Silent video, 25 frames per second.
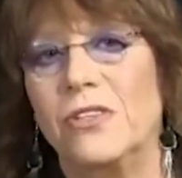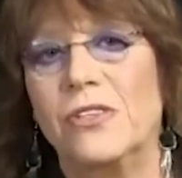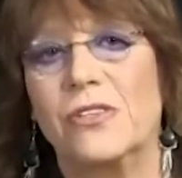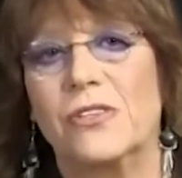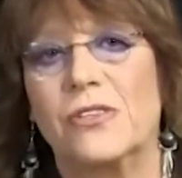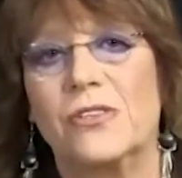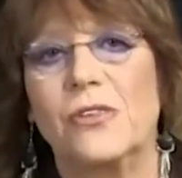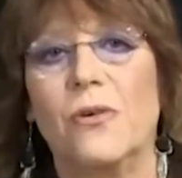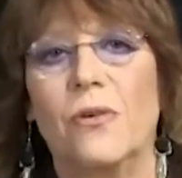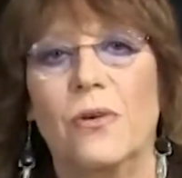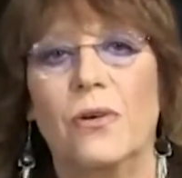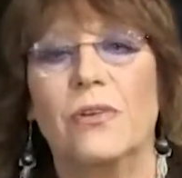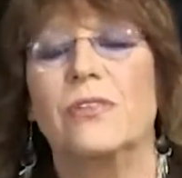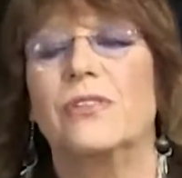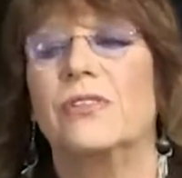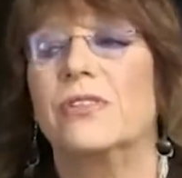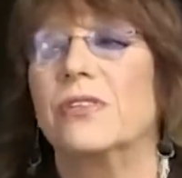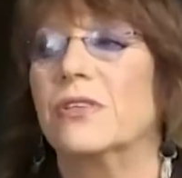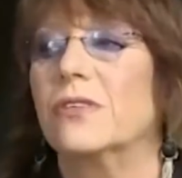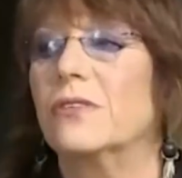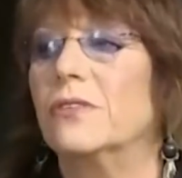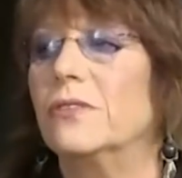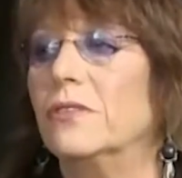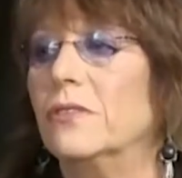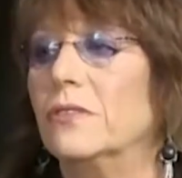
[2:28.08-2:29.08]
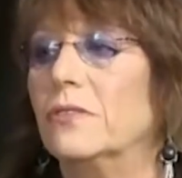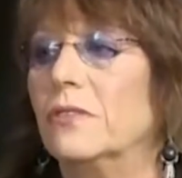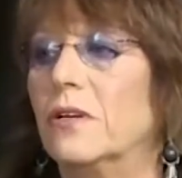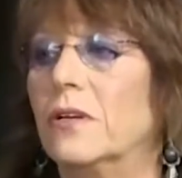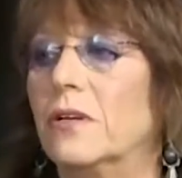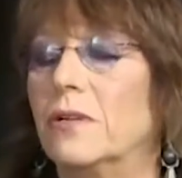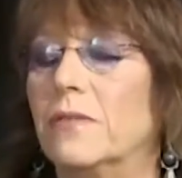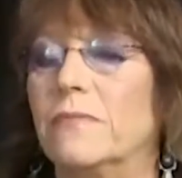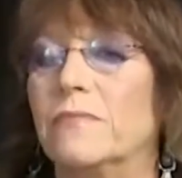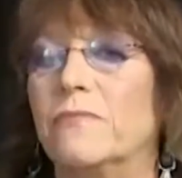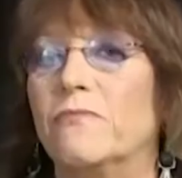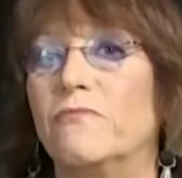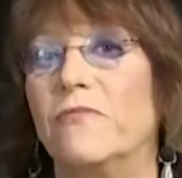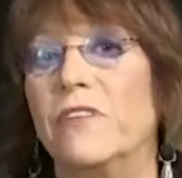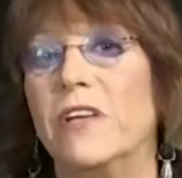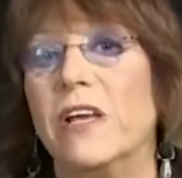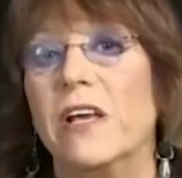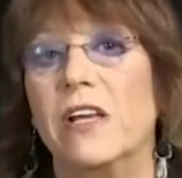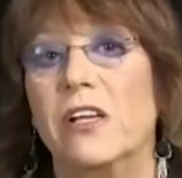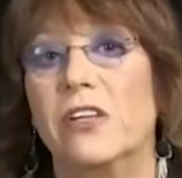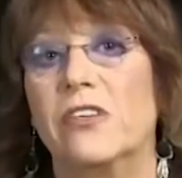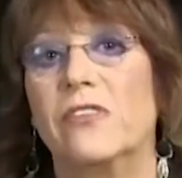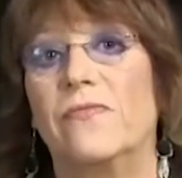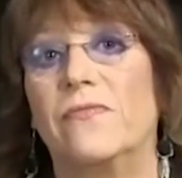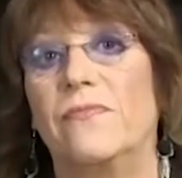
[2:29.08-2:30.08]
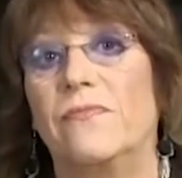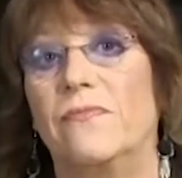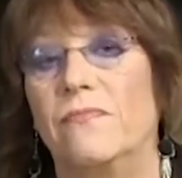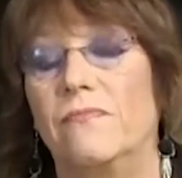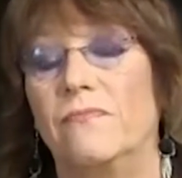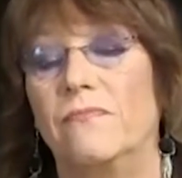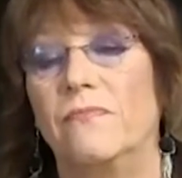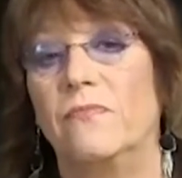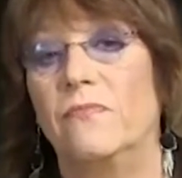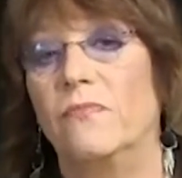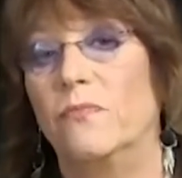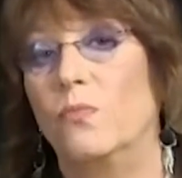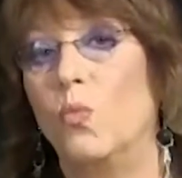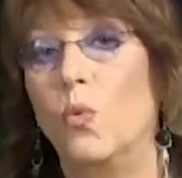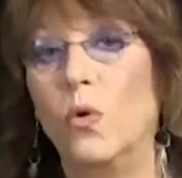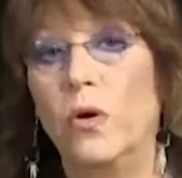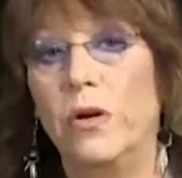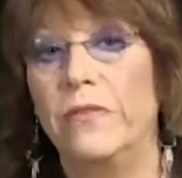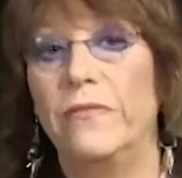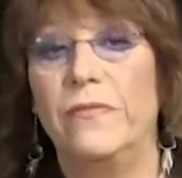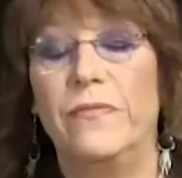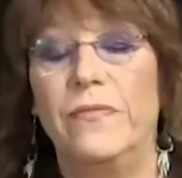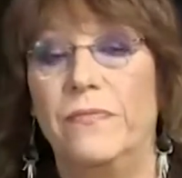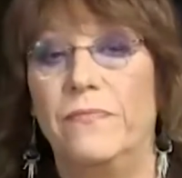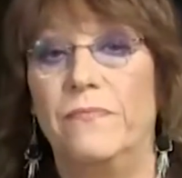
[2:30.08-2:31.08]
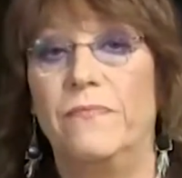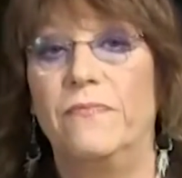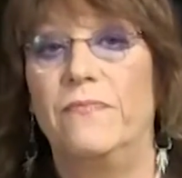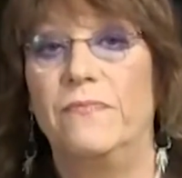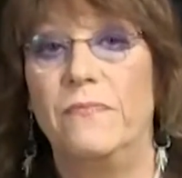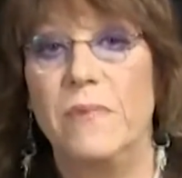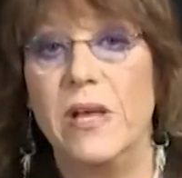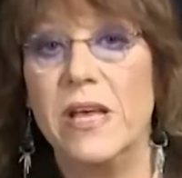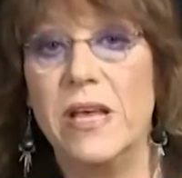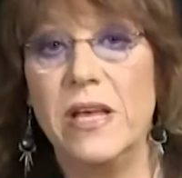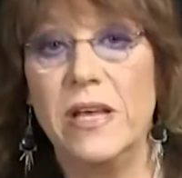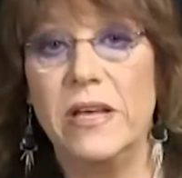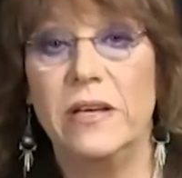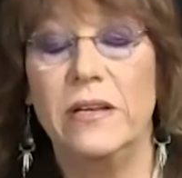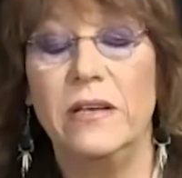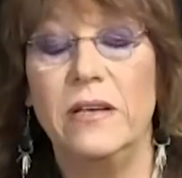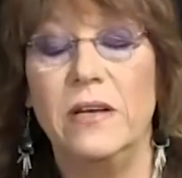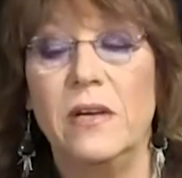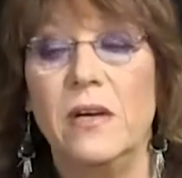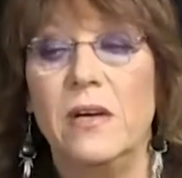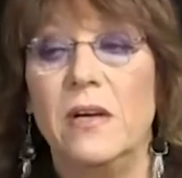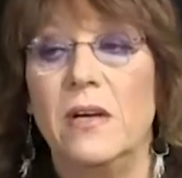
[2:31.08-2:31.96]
chart single, VH1 hit,